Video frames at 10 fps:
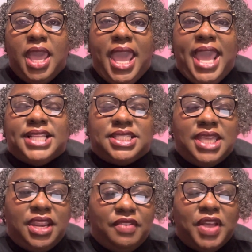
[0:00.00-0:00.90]

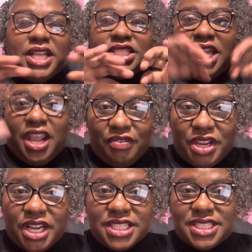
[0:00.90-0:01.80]
instead of tearing
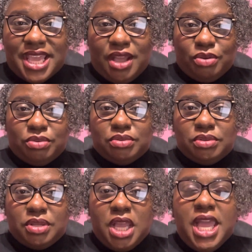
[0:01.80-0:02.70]
us down,
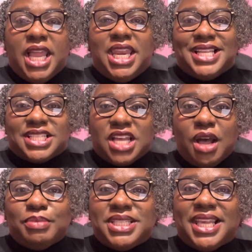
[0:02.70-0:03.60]
let's
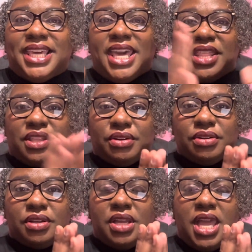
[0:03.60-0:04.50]
come together
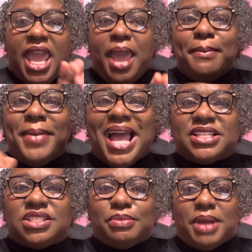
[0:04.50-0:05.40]
and
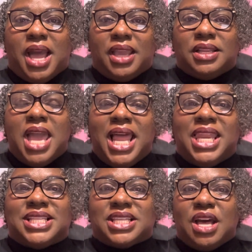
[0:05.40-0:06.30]
mastermind.
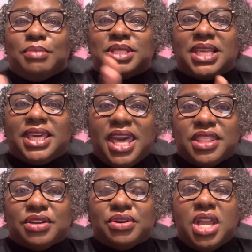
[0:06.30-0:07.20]
Let's come
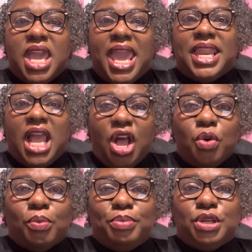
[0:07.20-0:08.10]
together and
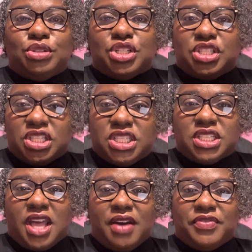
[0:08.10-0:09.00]
help build your sister's
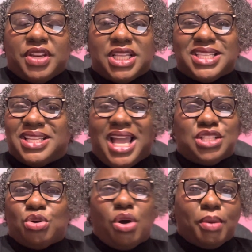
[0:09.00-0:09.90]
confidence, not
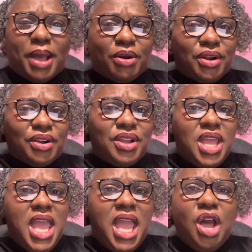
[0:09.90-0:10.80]
talk about her.
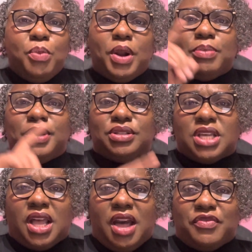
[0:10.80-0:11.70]
Help her build her
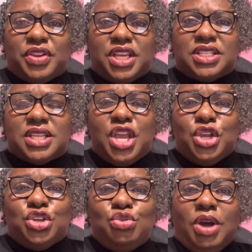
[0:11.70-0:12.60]
confidence.
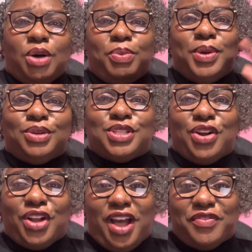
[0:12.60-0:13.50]
You help build her
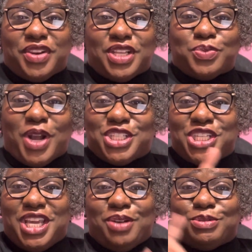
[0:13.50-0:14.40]
confidence while
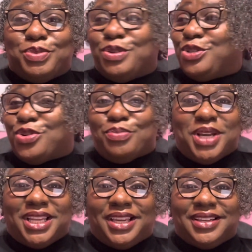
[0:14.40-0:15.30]
she helps build your
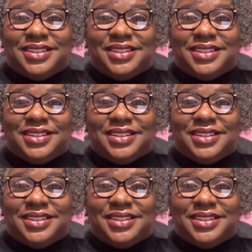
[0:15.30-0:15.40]
money.